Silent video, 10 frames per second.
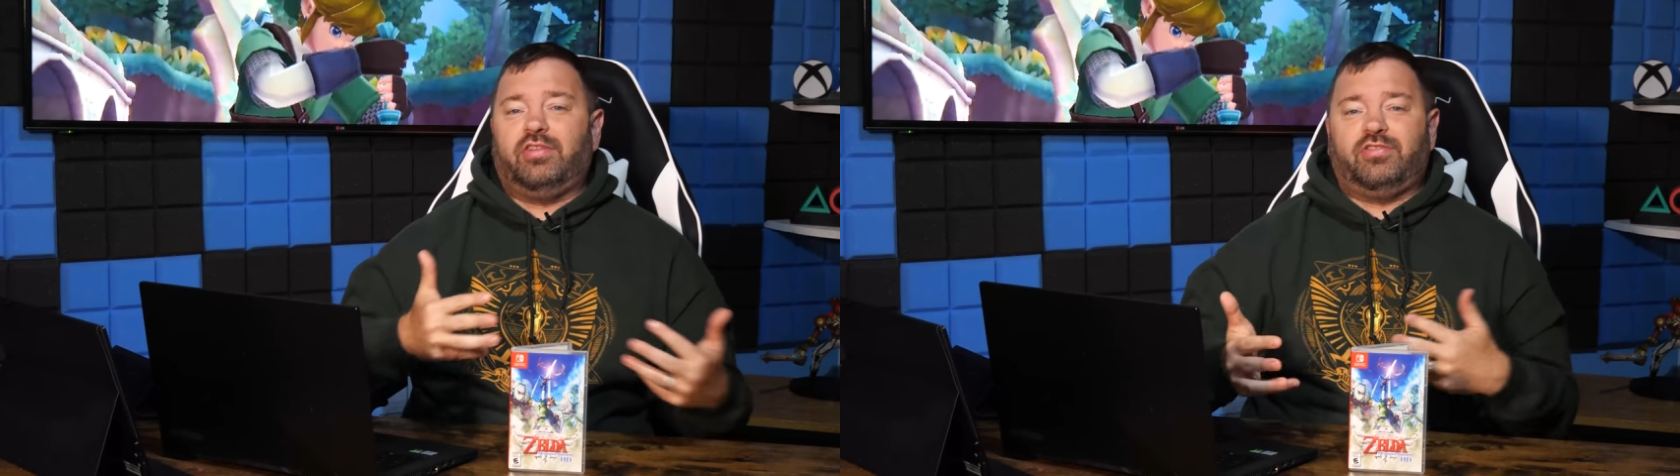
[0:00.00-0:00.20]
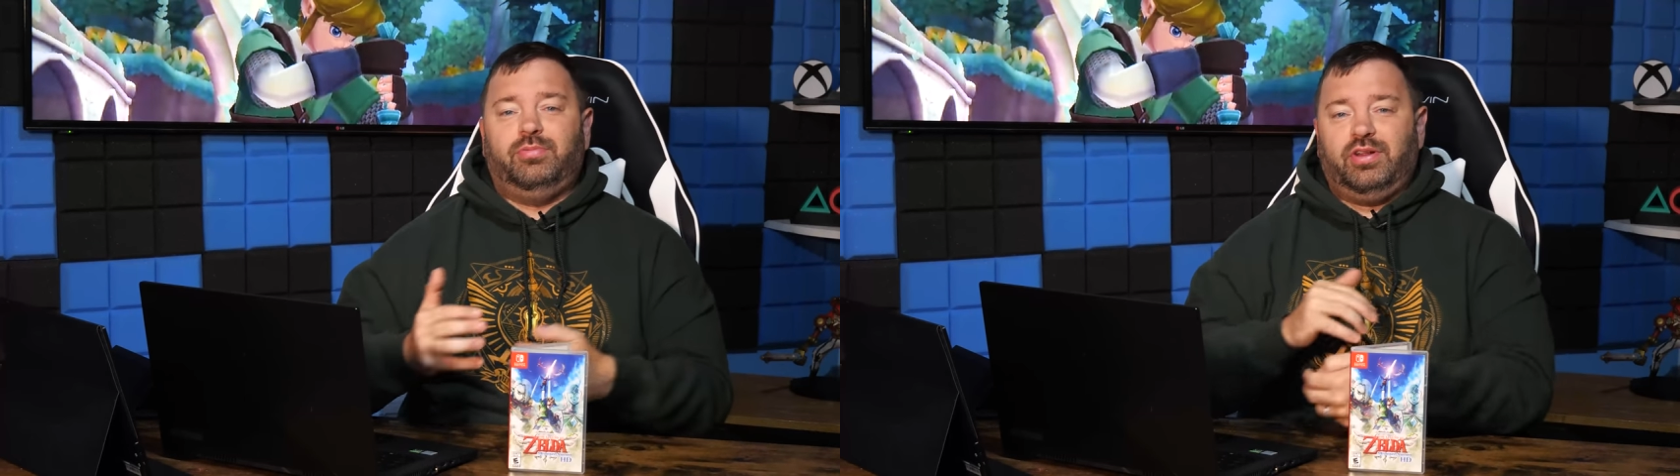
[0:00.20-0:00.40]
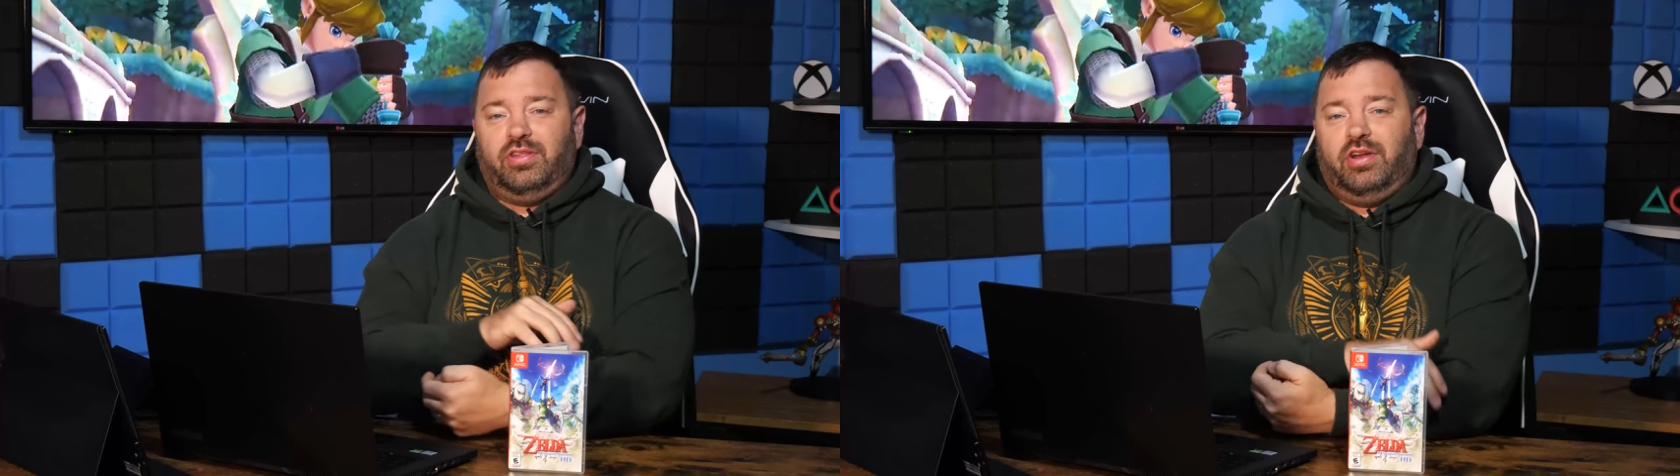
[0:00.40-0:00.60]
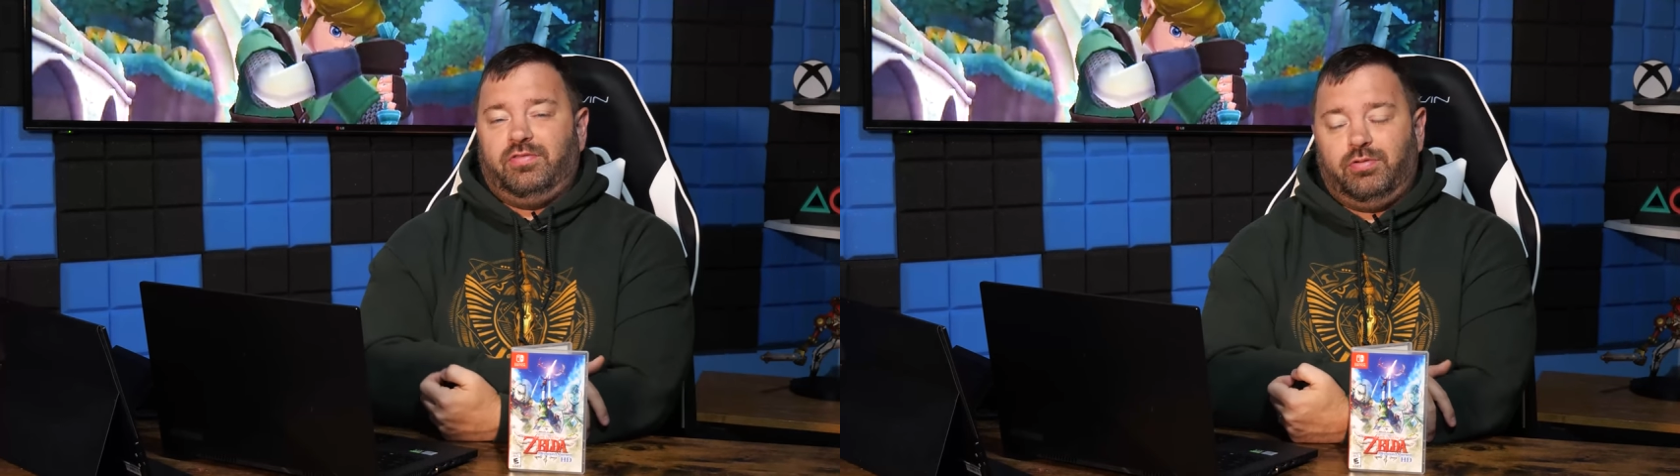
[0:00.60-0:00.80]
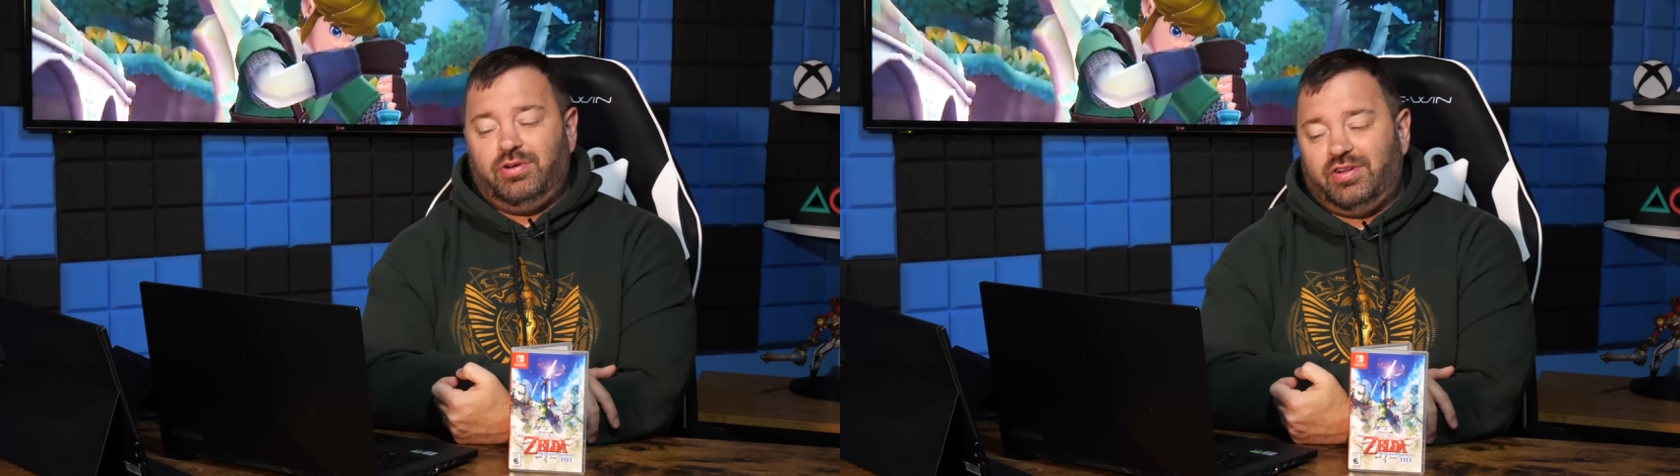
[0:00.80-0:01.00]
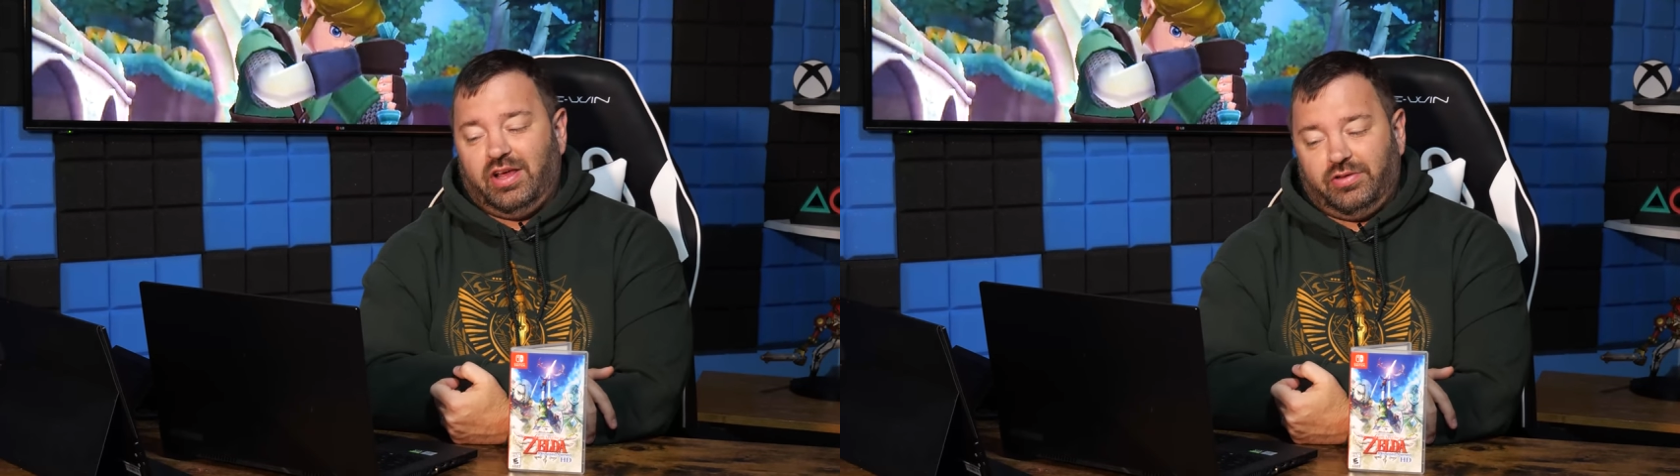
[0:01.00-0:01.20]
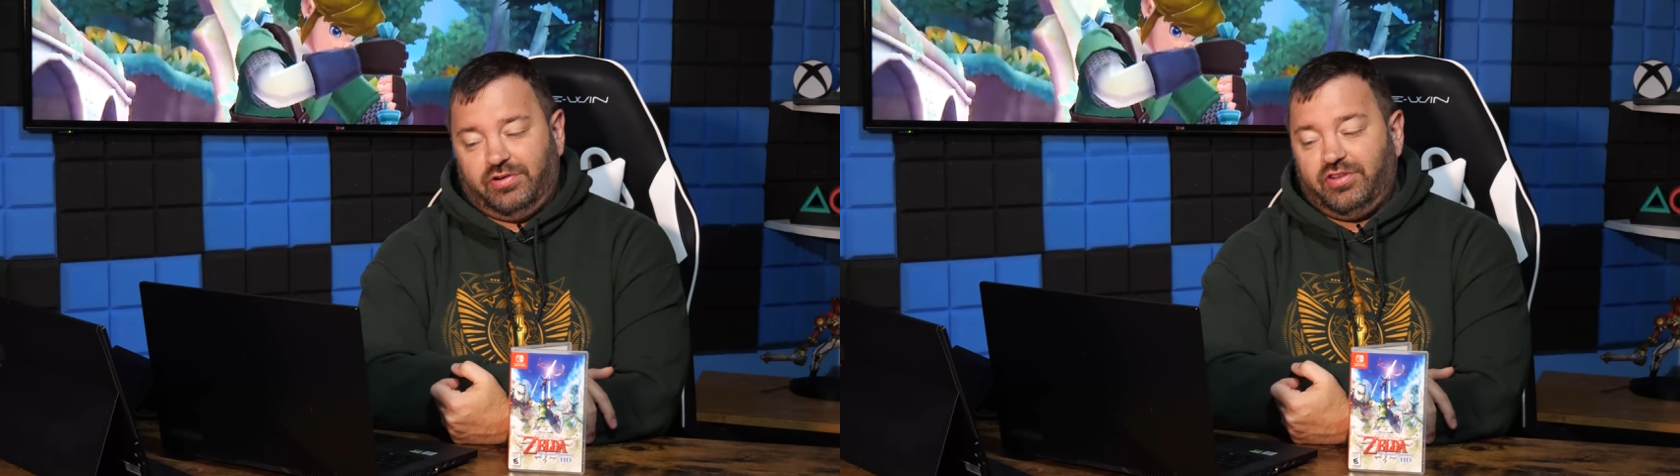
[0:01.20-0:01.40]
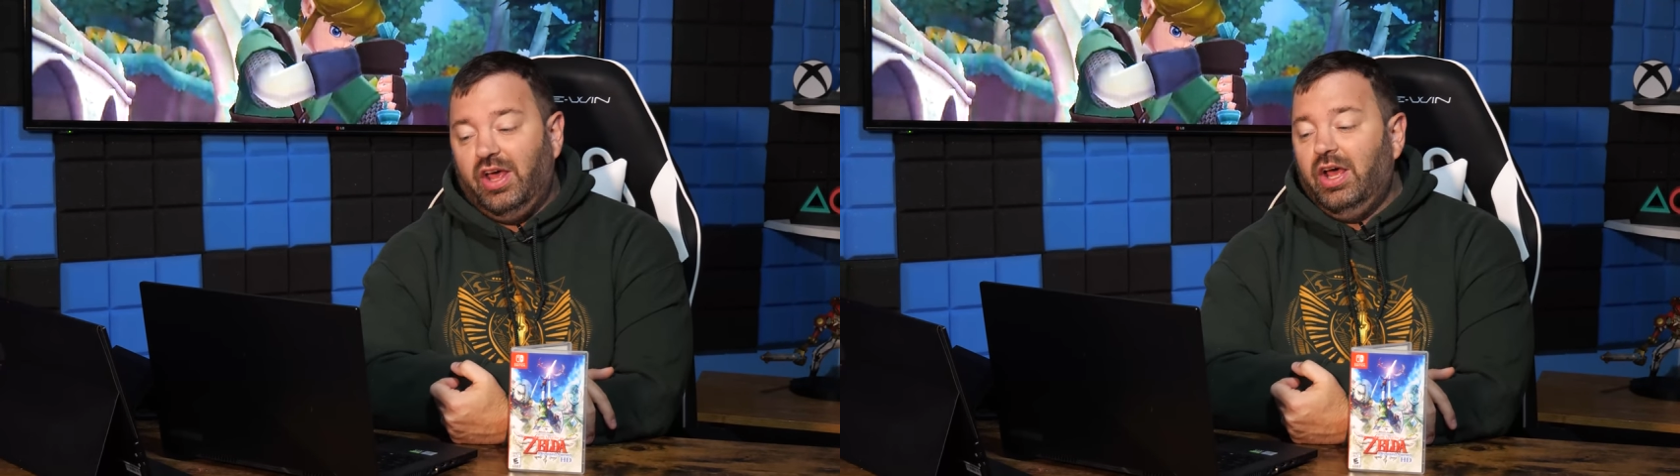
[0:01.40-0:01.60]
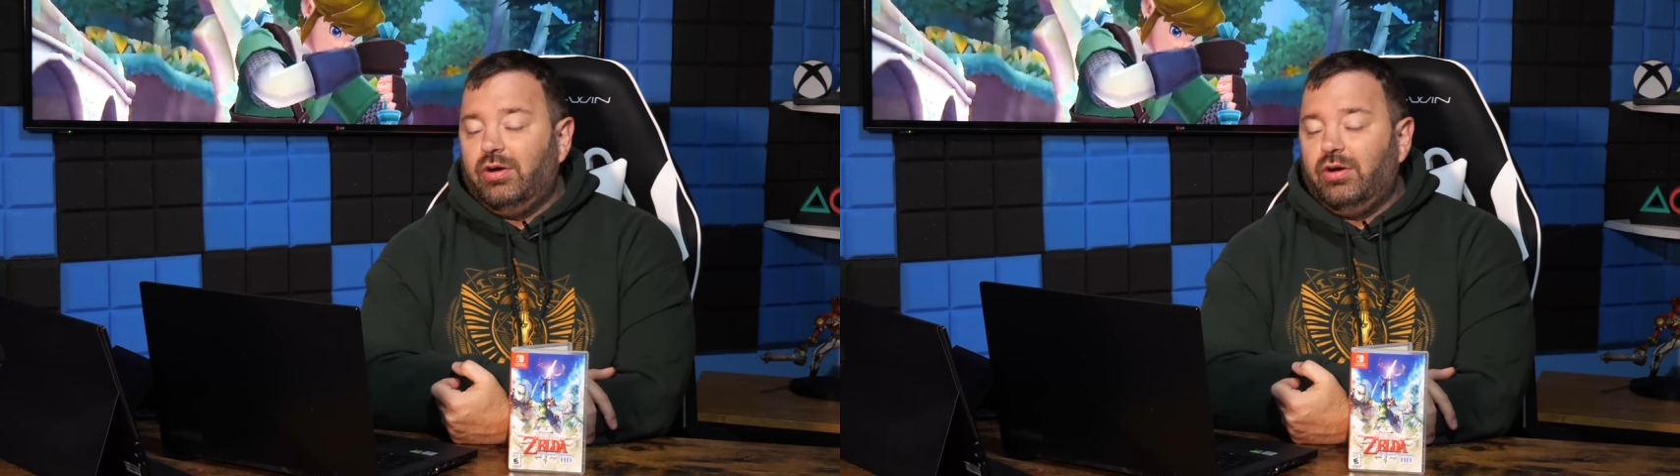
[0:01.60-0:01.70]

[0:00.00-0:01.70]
at so many of the different retailers